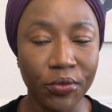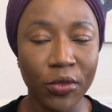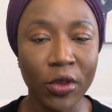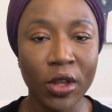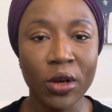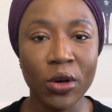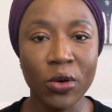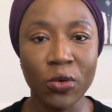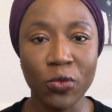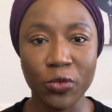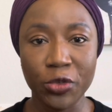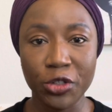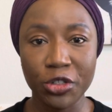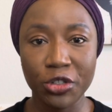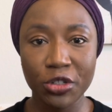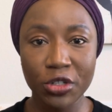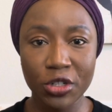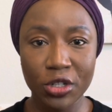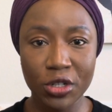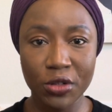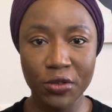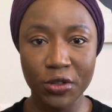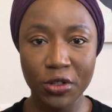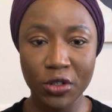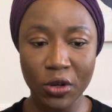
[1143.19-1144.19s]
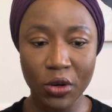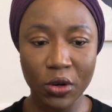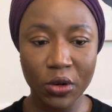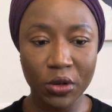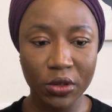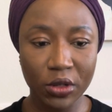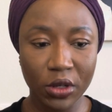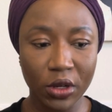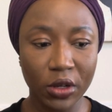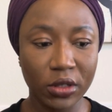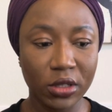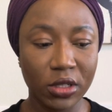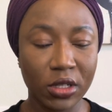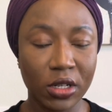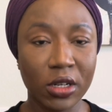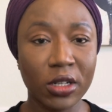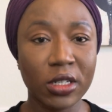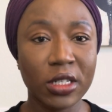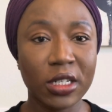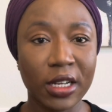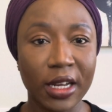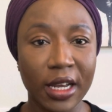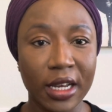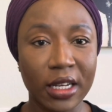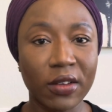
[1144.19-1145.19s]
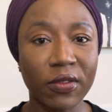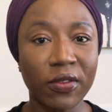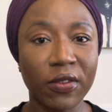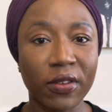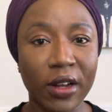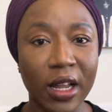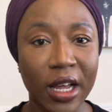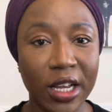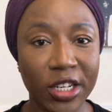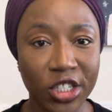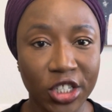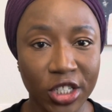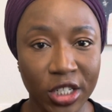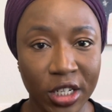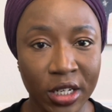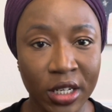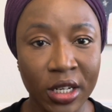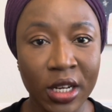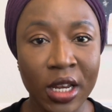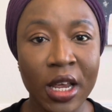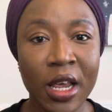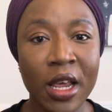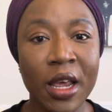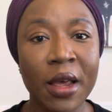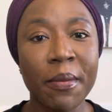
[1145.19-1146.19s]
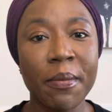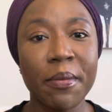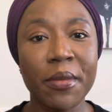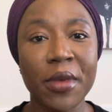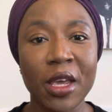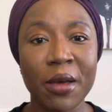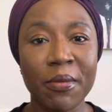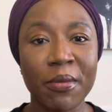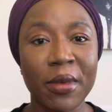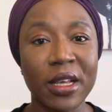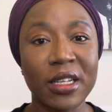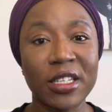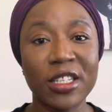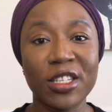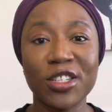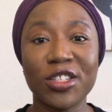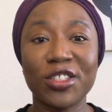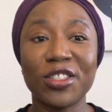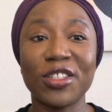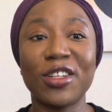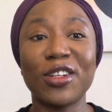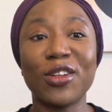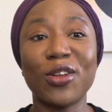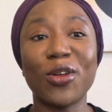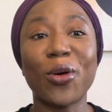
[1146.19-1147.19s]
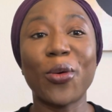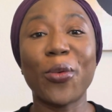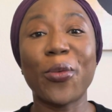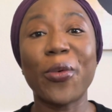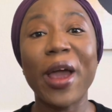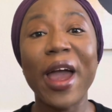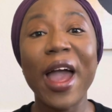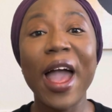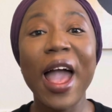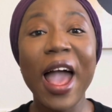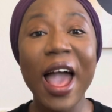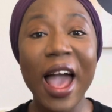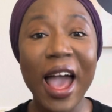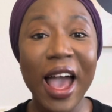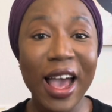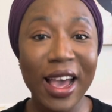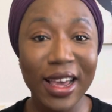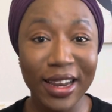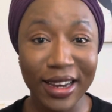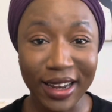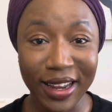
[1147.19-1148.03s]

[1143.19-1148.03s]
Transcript: We just saw a torchlight flashing. Me and my sister-in-law ran.